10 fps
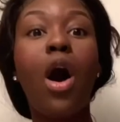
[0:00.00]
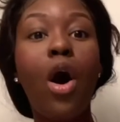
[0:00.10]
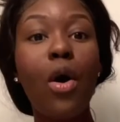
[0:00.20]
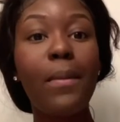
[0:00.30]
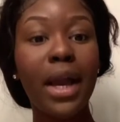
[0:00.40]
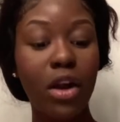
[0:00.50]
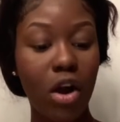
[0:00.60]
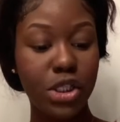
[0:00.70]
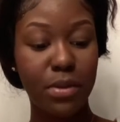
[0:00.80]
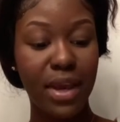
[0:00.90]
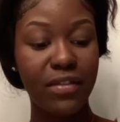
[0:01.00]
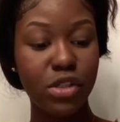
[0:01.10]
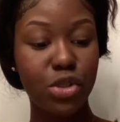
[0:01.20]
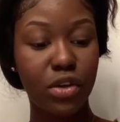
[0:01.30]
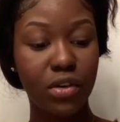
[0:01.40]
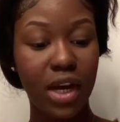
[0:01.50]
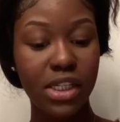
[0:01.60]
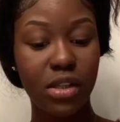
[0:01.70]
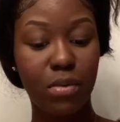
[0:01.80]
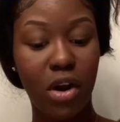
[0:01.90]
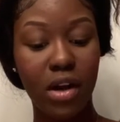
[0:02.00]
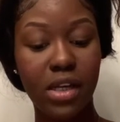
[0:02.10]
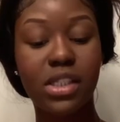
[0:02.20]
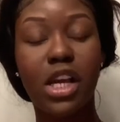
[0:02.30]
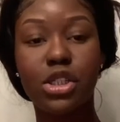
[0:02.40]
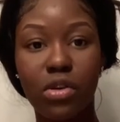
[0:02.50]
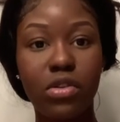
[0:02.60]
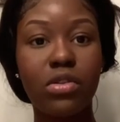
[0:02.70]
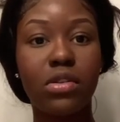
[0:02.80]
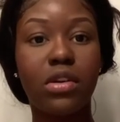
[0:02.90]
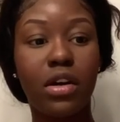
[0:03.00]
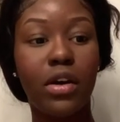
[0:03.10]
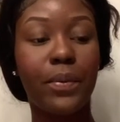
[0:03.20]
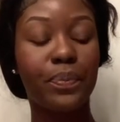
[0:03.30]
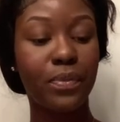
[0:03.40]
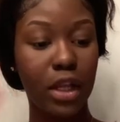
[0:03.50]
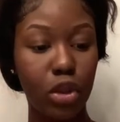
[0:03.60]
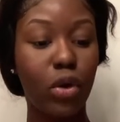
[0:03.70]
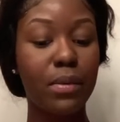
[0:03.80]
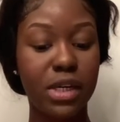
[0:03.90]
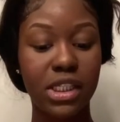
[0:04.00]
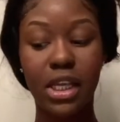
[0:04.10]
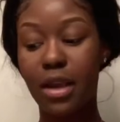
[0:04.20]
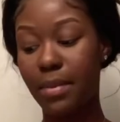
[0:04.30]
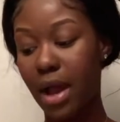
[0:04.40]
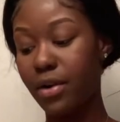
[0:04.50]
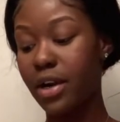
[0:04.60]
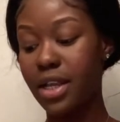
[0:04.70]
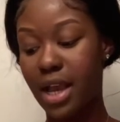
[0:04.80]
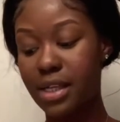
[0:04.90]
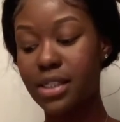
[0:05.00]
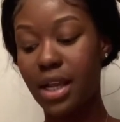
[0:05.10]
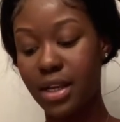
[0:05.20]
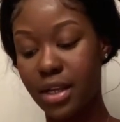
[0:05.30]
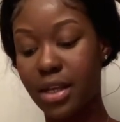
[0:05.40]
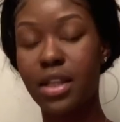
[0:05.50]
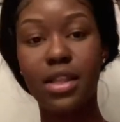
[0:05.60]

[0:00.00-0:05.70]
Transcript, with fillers: Oh my gosh, I'm not even showing you guys the products. I showed you the Laura Mercier powder. Yes, I did.